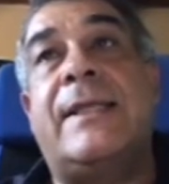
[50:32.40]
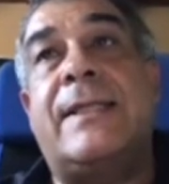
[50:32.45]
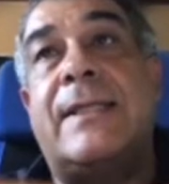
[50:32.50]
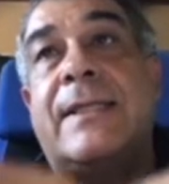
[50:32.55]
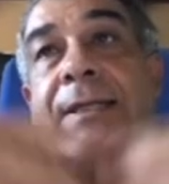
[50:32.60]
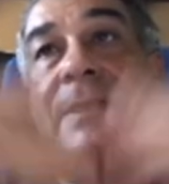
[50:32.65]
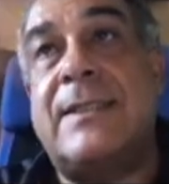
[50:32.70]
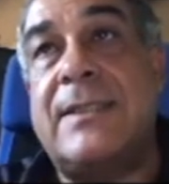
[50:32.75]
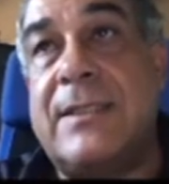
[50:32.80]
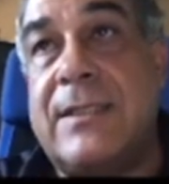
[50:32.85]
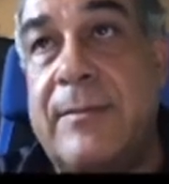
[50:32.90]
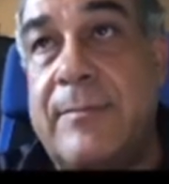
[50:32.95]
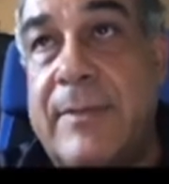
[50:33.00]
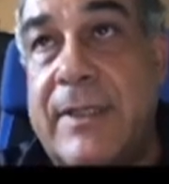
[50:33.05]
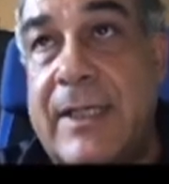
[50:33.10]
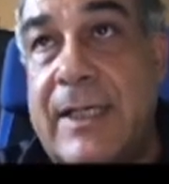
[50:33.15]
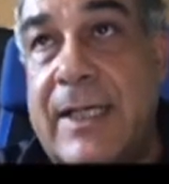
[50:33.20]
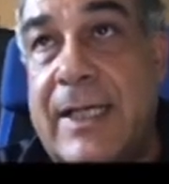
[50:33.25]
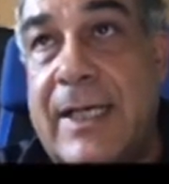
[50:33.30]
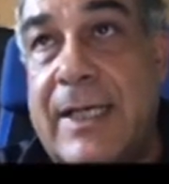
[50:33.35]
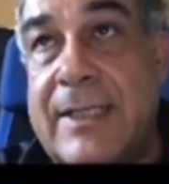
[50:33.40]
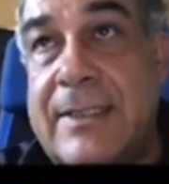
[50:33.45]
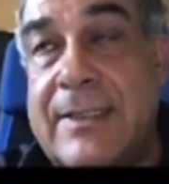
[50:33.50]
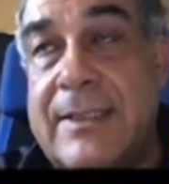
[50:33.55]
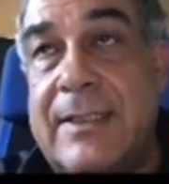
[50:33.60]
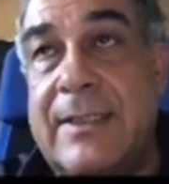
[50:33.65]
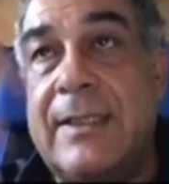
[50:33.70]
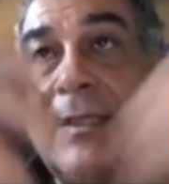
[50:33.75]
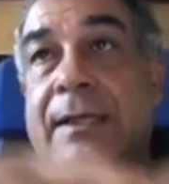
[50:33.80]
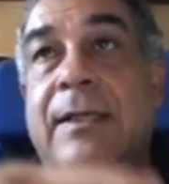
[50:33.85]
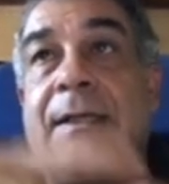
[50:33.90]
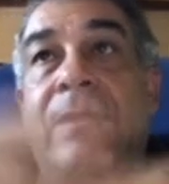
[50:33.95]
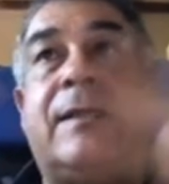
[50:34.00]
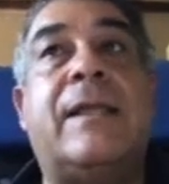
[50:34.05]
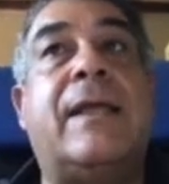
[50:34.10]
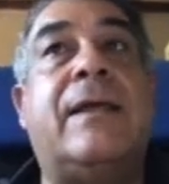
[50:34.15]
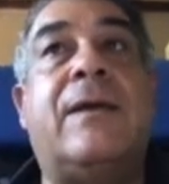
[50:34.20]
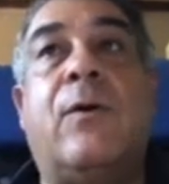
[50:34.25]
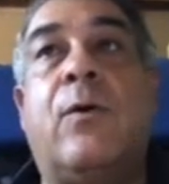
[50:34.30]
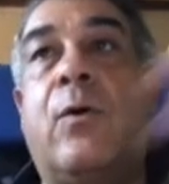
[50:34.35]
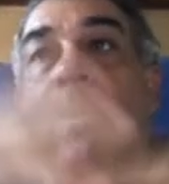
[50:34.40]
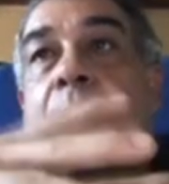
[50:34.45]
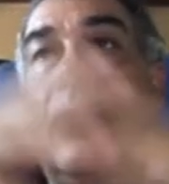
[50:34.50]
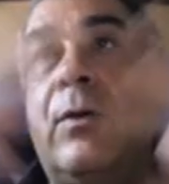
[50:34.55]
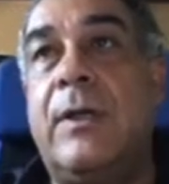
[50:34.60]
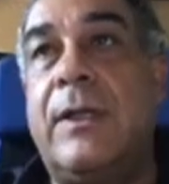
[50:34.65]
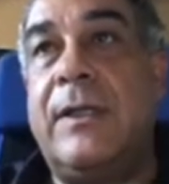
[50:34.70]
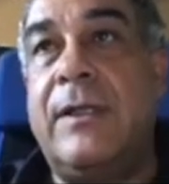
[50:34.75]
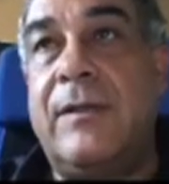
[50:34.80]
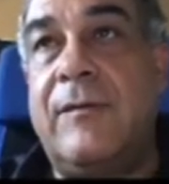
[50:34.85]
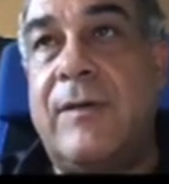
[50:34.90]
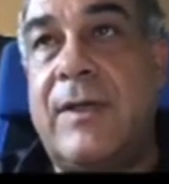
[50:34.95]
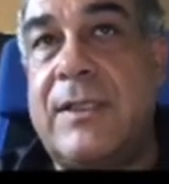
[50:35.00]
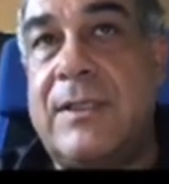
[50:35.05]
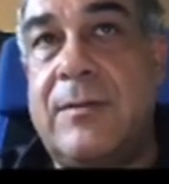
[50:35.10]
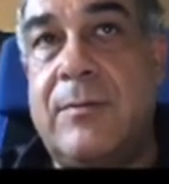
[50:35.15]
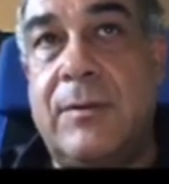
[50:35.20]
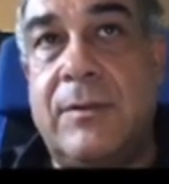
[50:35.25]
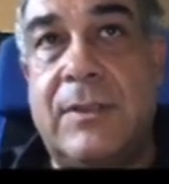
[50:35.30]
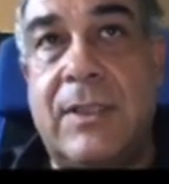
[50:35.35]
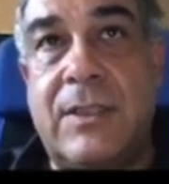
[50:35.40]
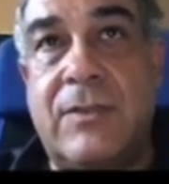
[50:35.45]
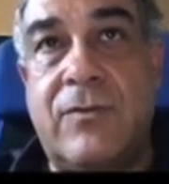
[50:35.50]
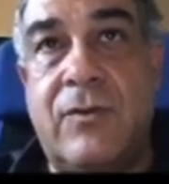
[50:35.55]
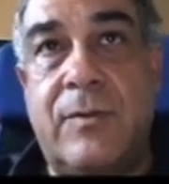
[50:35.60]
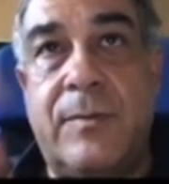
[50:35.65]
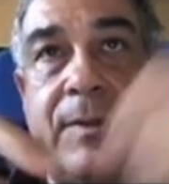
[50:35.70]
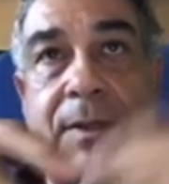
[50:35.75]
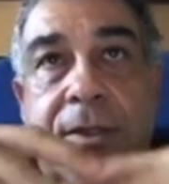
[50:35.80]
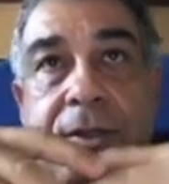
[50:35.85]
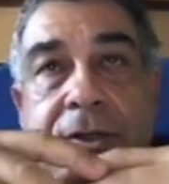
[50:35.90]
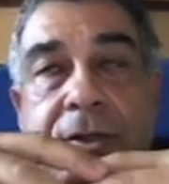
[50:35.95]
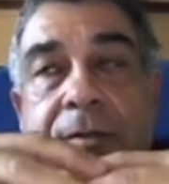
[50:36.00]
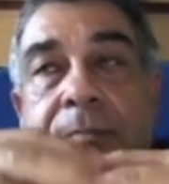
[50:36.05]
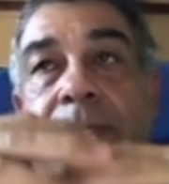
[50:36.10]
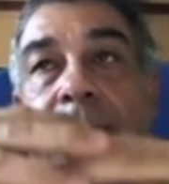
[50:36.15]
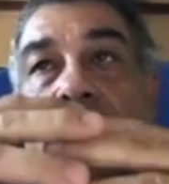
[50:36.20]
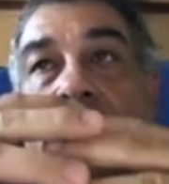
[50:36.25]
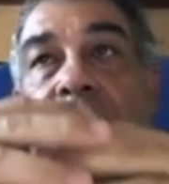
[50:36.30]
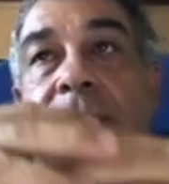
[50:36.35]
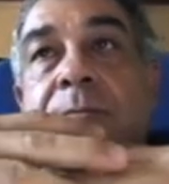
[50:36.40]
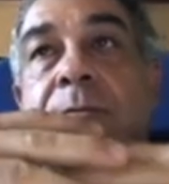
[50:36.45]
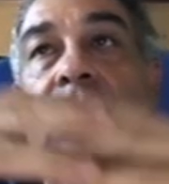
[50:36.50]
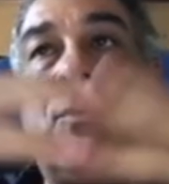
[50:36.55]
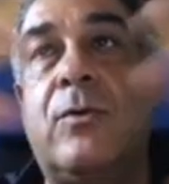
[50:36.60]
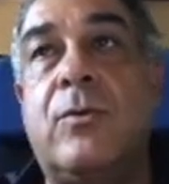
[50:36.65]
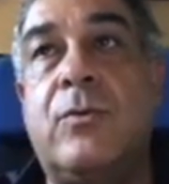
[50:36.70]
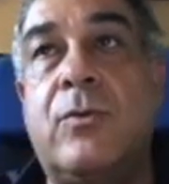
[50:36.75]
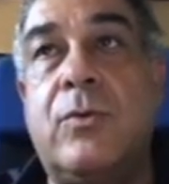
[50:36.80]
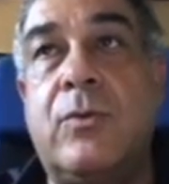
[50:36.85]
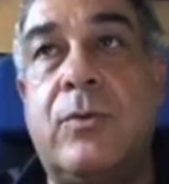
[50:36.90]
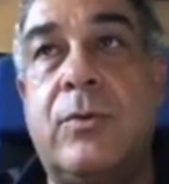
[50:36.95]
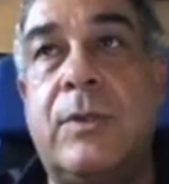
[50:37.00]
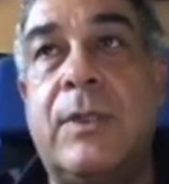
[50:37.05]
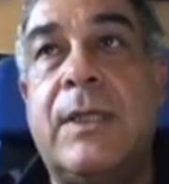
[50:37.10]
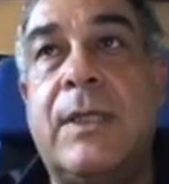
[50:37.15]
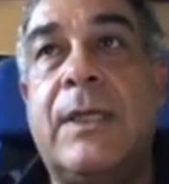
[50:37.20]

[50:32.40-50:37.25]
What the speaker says: the system relax, that all irreversible transformation possible occur,